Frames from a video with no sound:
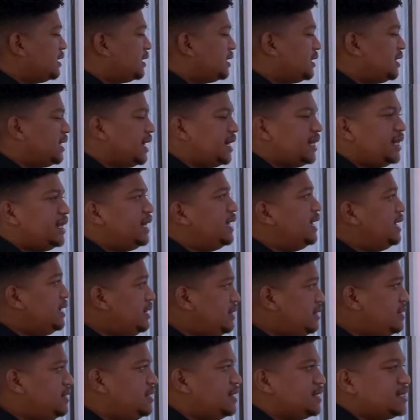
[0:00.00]
that
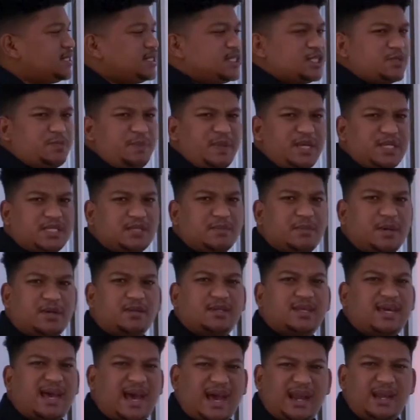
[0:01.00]
in this it speaks
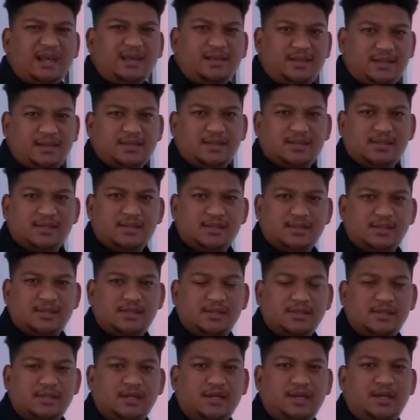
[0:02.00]
about characters.
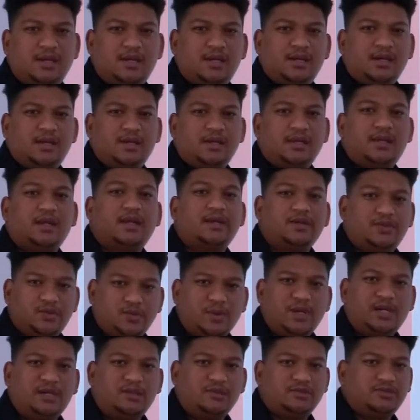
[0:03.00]
Grade
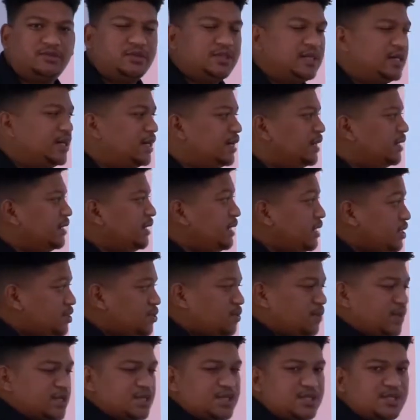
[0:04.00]
12, these
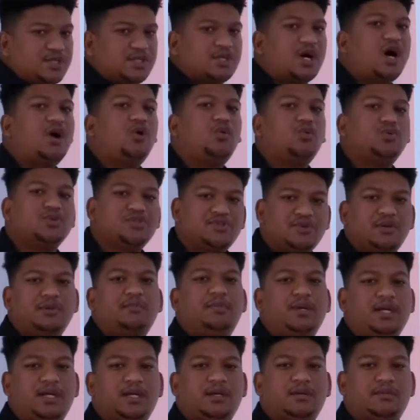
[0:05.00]
questions are also
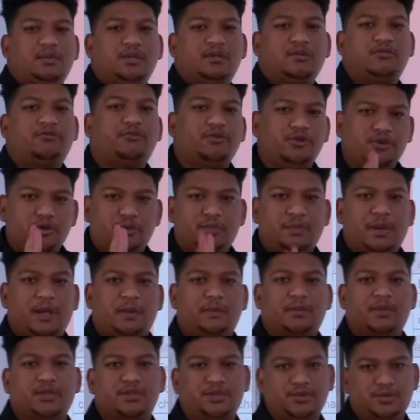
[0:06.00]
applicable for your
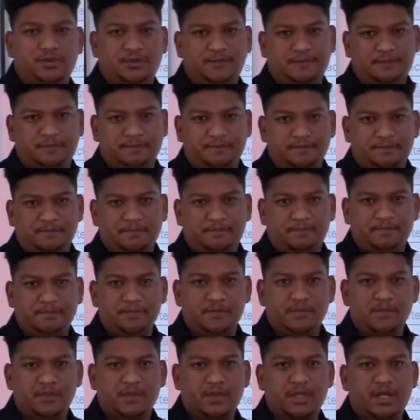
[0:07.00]
paper 2.
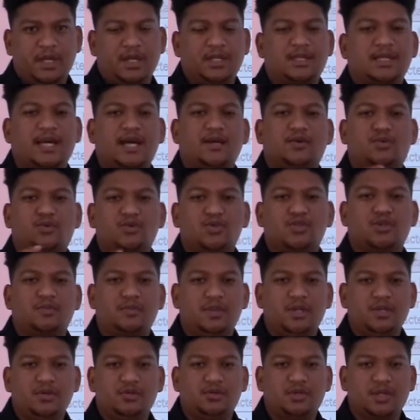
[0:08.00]
It can also
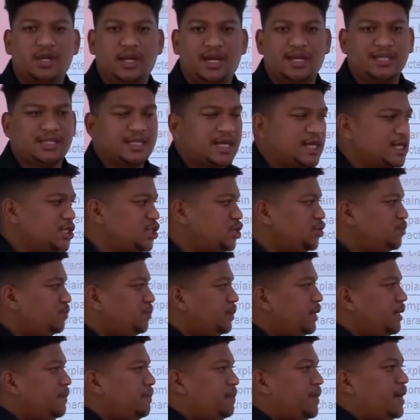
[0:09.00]
be utilized as you
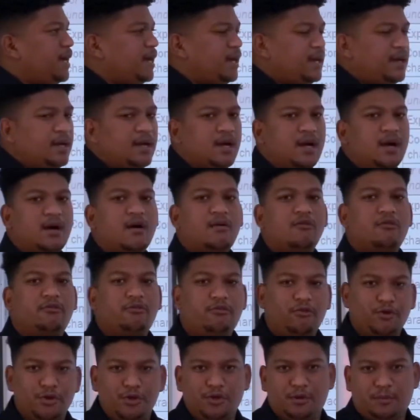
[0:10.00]
prepare
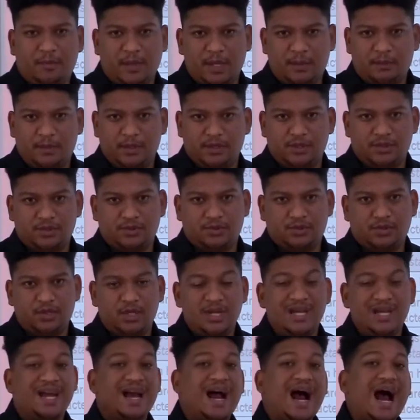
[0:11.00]
for your paper 2.
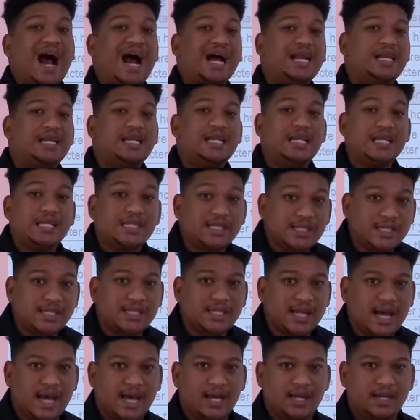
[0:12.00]

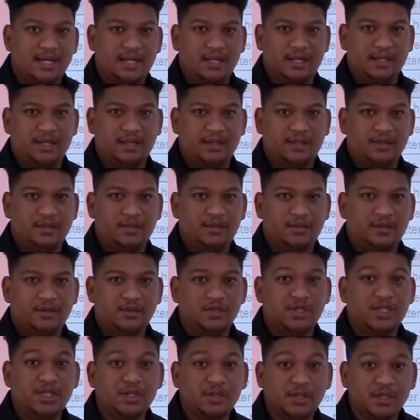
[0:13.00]
Understanding,
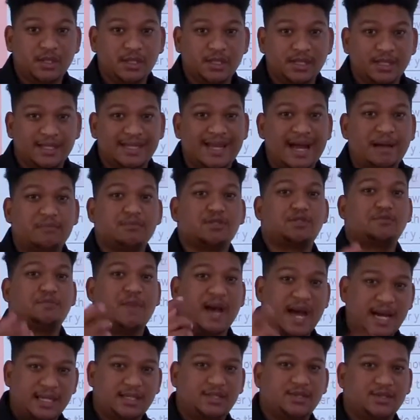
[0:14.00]
you see, it comes
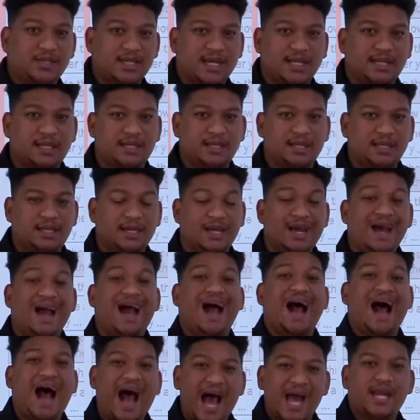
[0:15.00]
back to that thing,
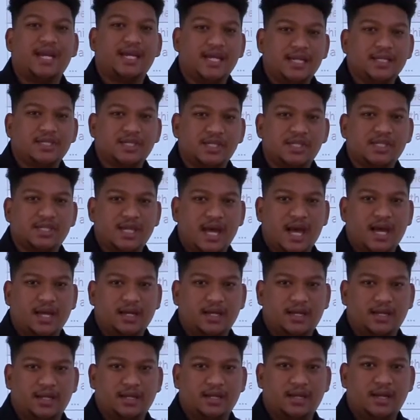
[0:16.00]

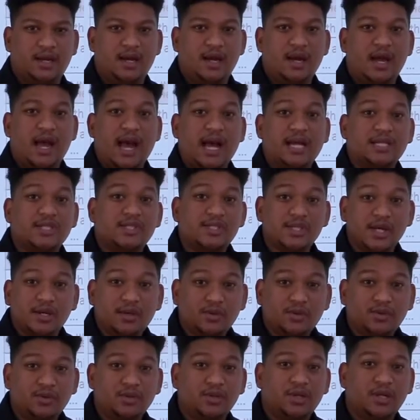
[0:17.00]
understanding. And
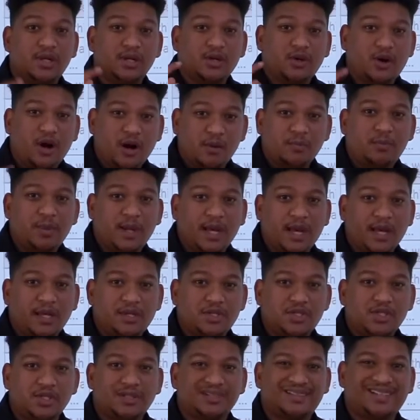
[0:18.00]
so,
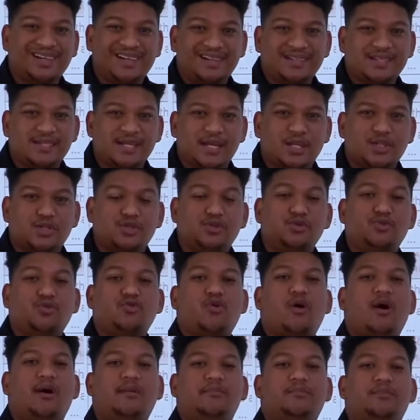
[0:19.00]
comprehension tells us to
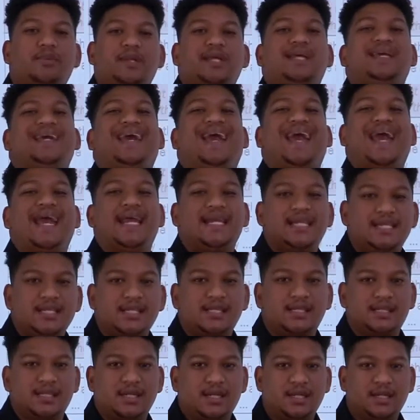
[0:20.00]

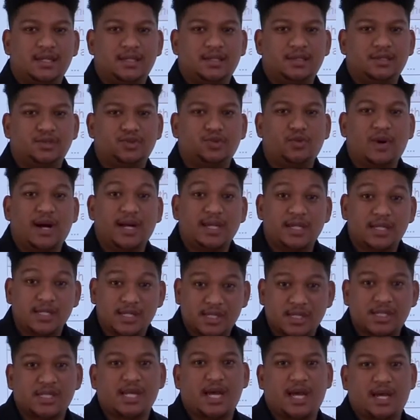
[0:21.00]
comprehend, to
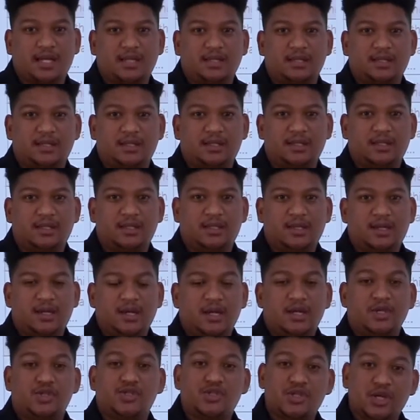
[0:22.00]
understand.
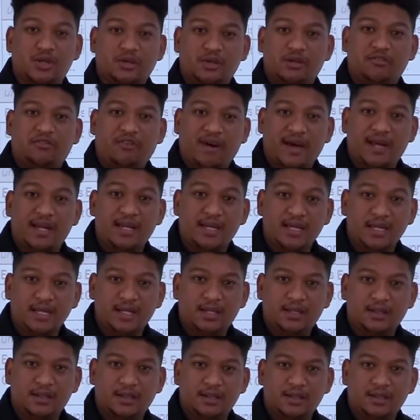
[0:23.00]
So, if I read